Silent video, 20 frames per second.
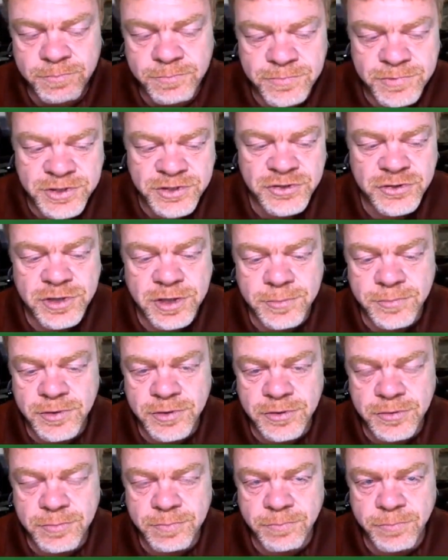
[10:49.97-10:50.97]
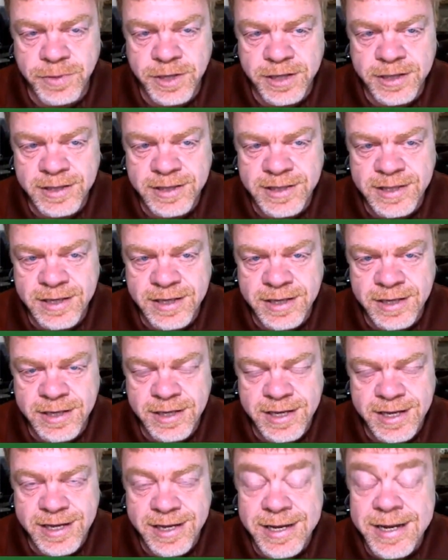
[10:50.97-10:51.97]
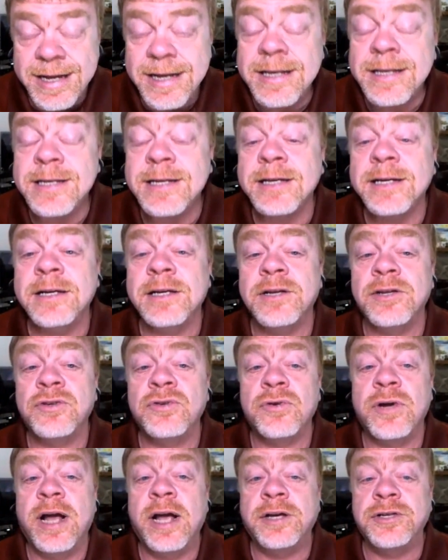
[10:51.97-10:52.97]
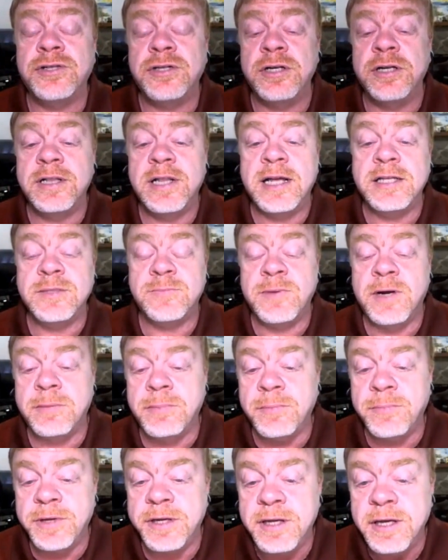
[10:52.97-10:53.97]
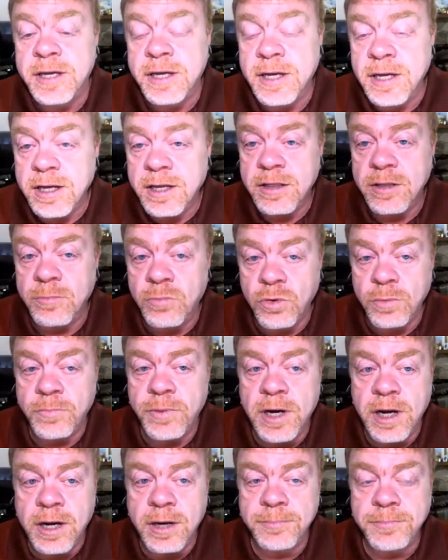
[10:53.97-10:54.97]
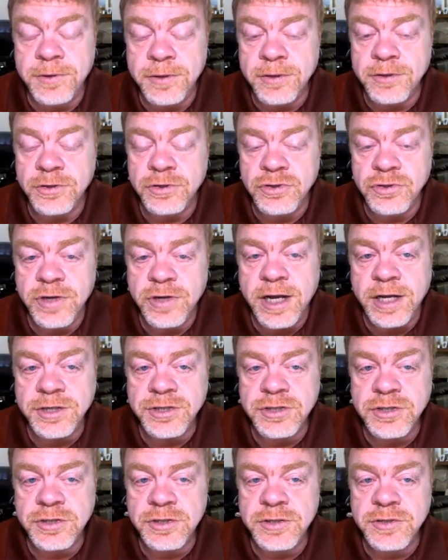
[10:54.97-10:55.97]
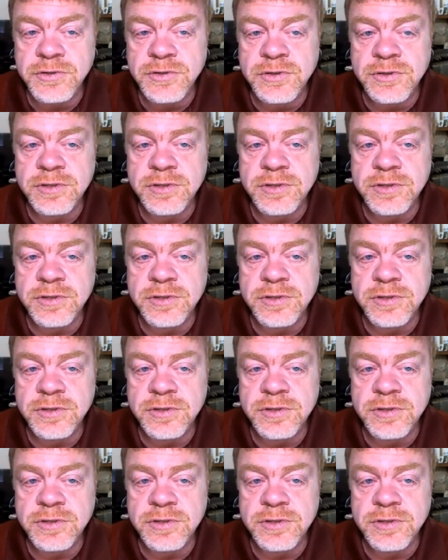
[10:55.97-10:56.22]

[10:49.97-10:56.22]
distributed, but the E ticket attraction, and that's probably the more popular attraction,